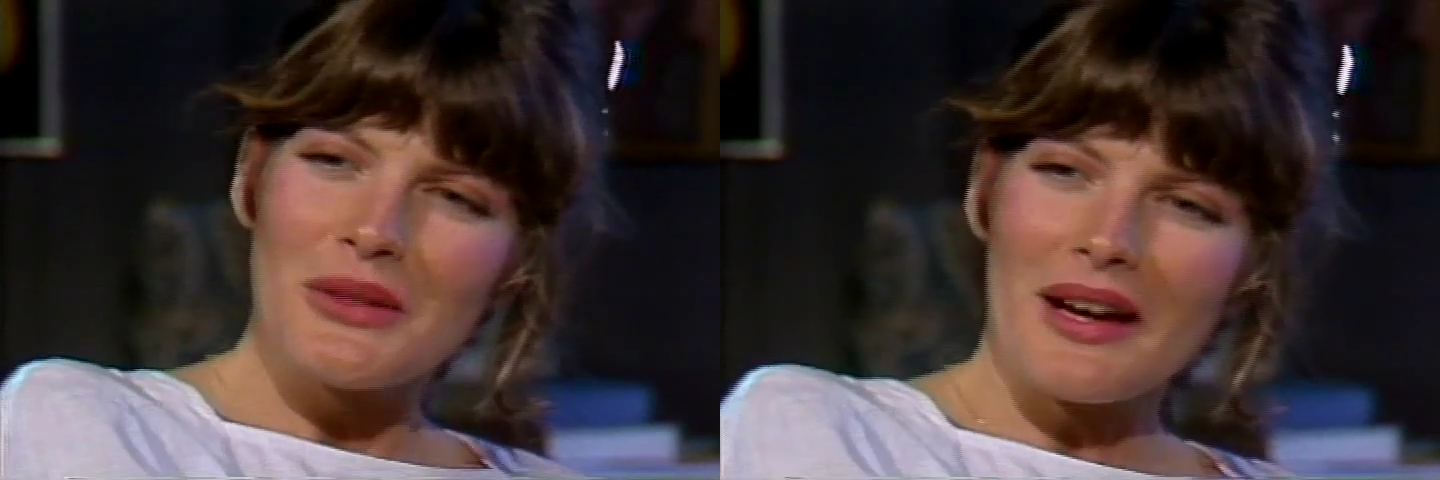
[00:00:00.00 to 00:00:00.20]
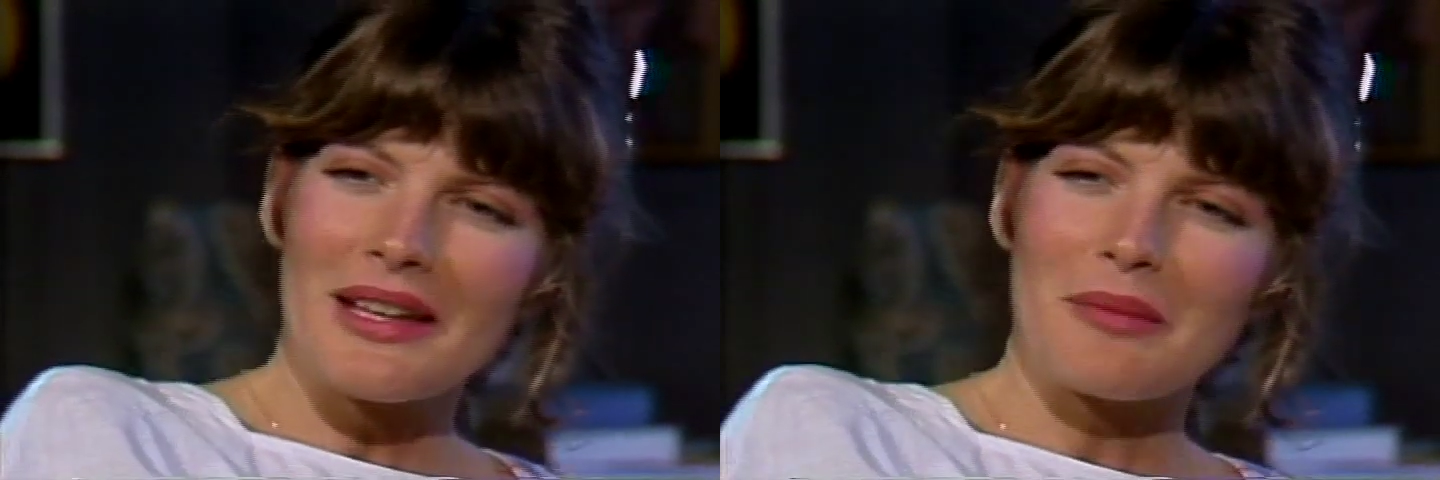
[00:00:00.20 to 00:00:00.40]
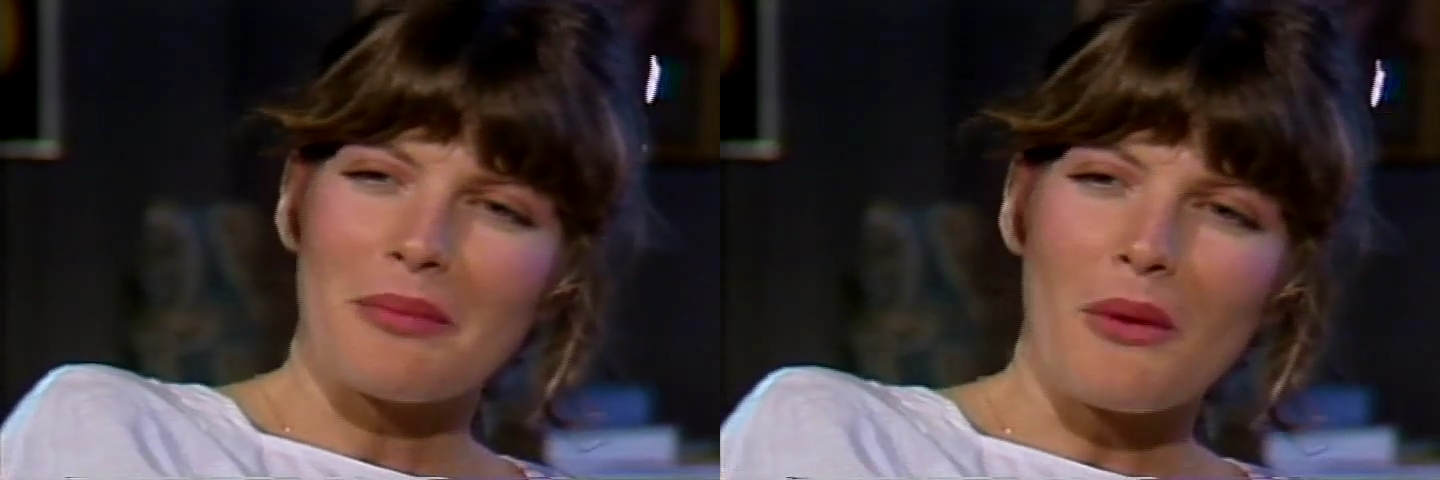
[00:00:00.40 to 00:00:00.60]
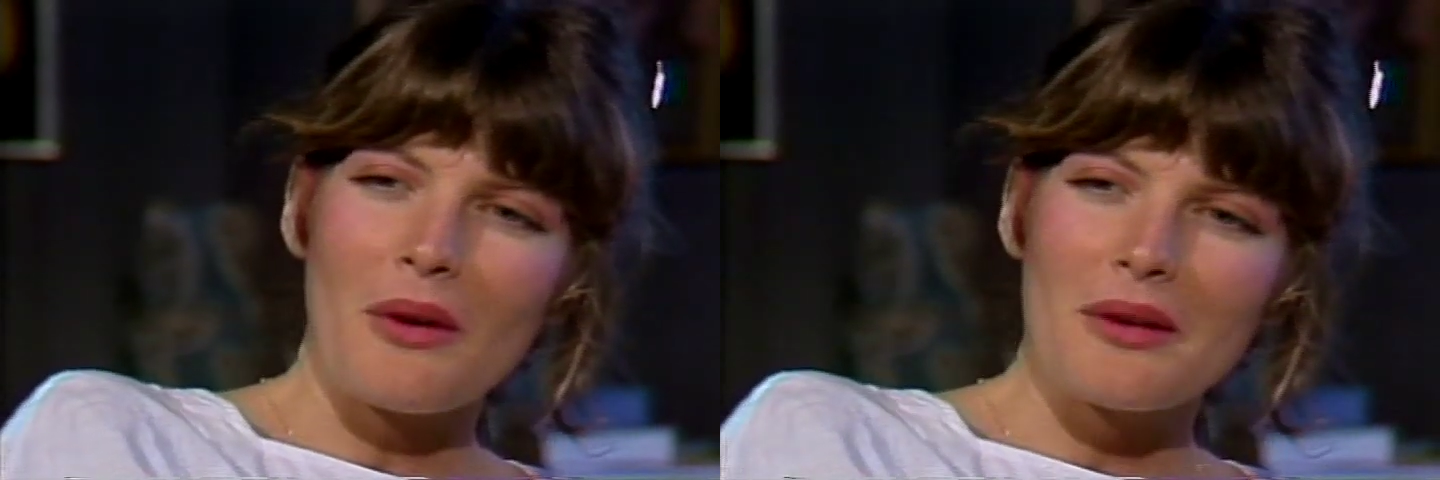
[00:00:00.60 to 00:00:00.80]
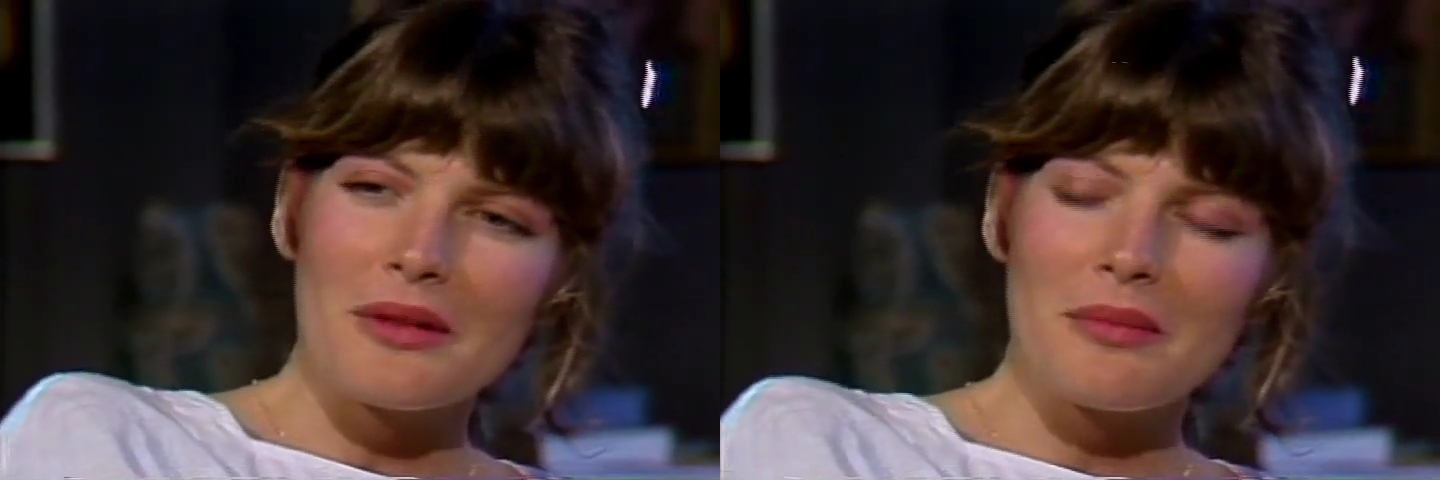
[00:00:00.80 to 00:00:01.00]
Do I get
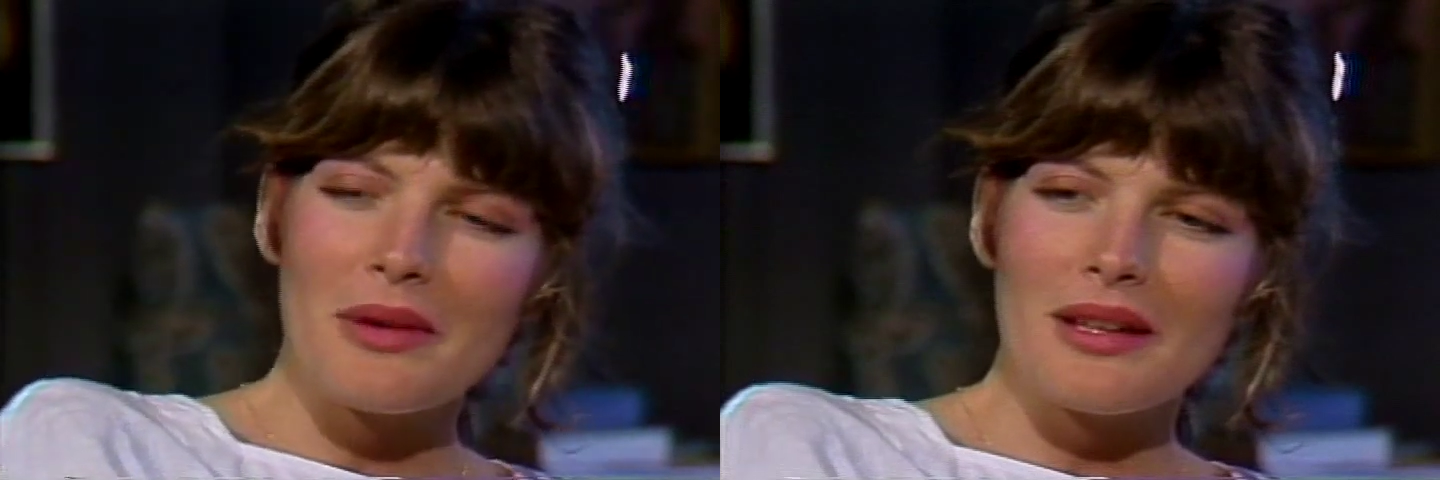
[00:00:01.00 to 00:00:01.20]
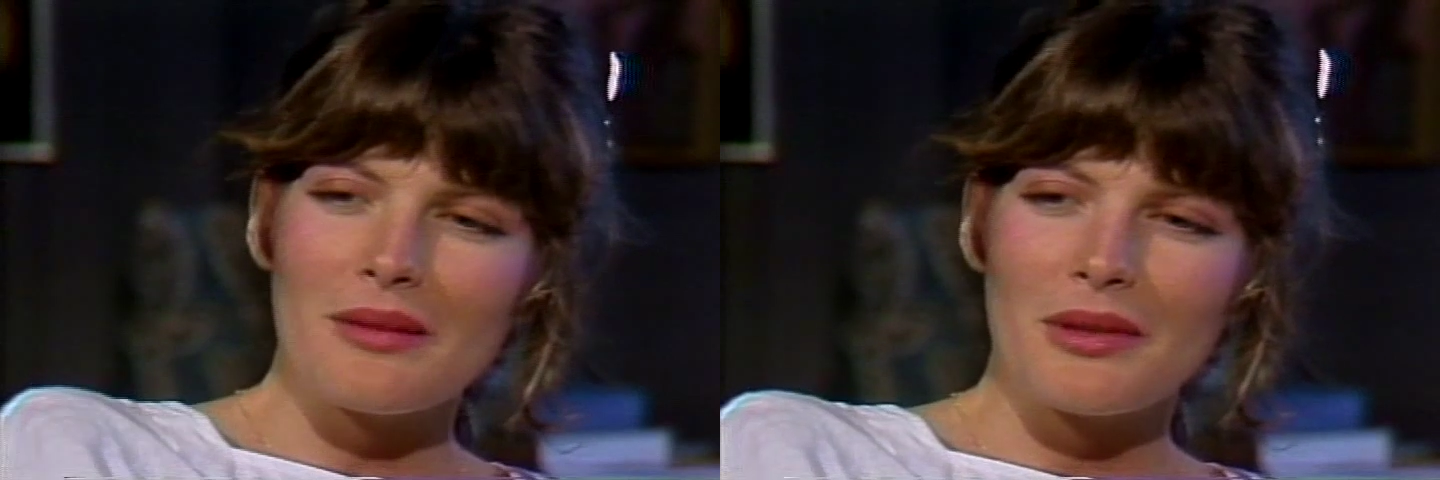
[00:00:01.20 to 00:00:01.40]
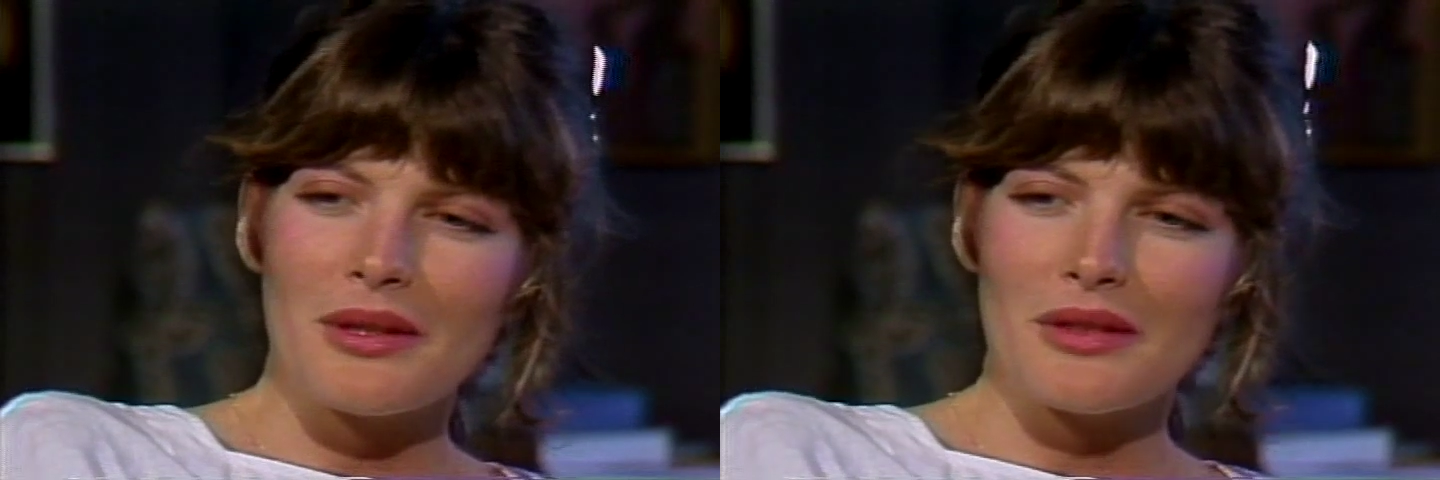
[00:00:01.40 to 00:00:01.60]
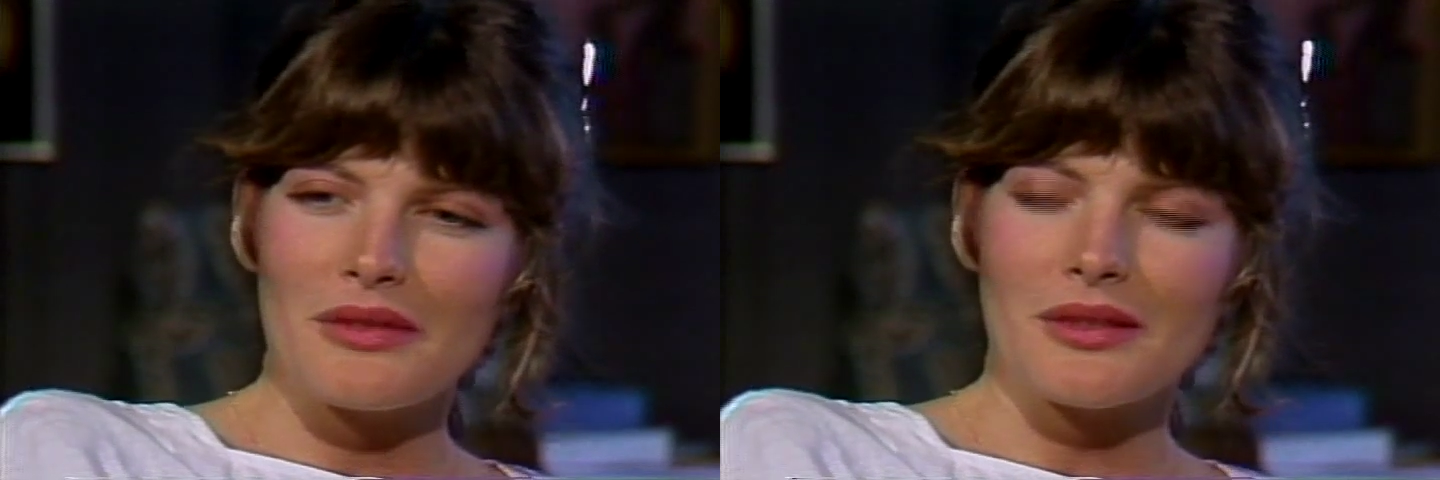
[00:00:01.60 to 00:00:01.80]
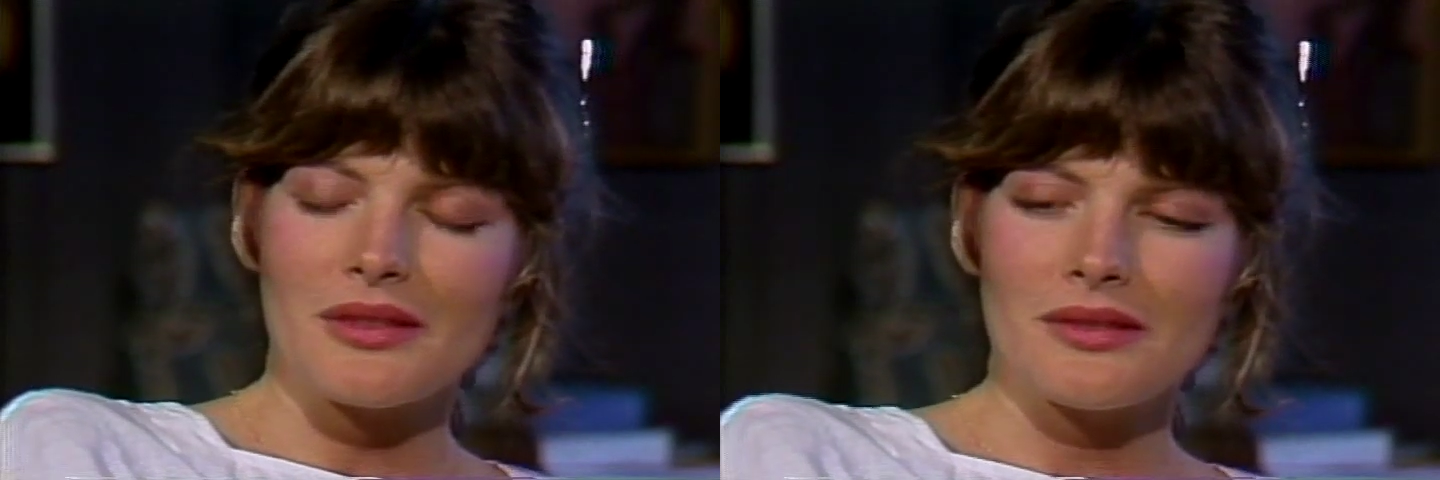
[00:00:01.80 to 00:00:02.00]
bored with being
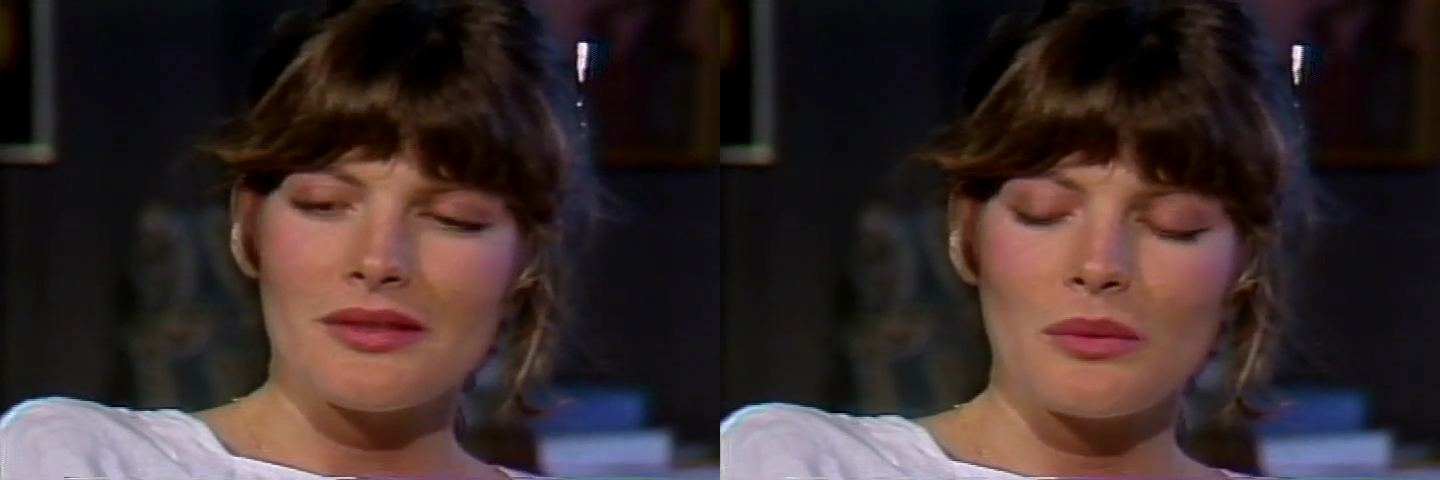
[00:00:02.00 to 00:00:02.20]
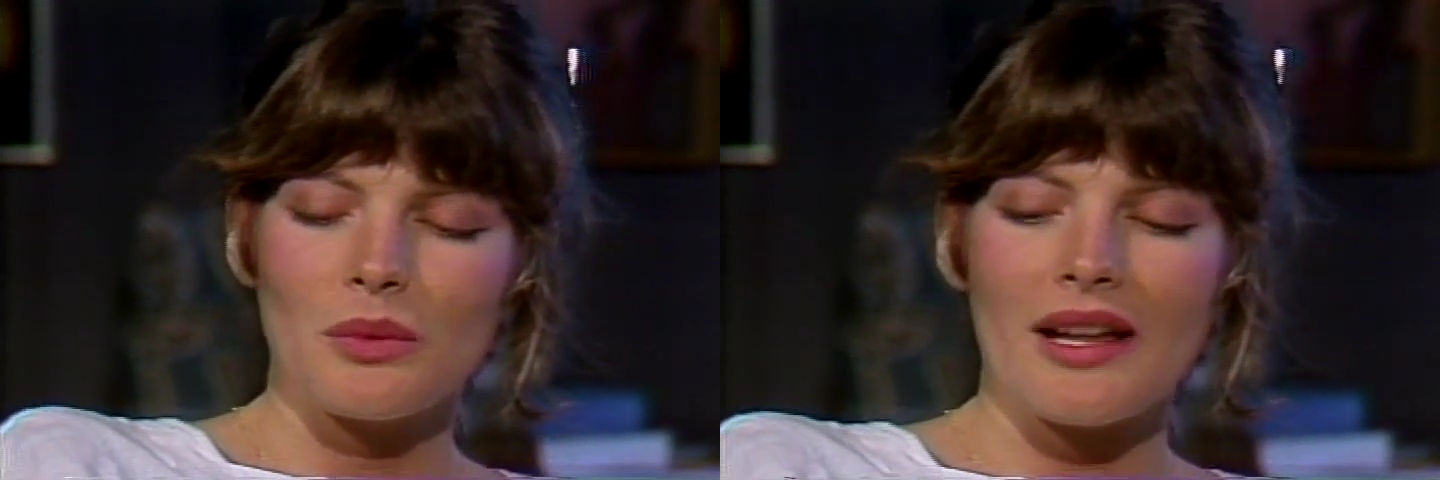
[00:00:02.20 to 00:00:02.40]
beautiful?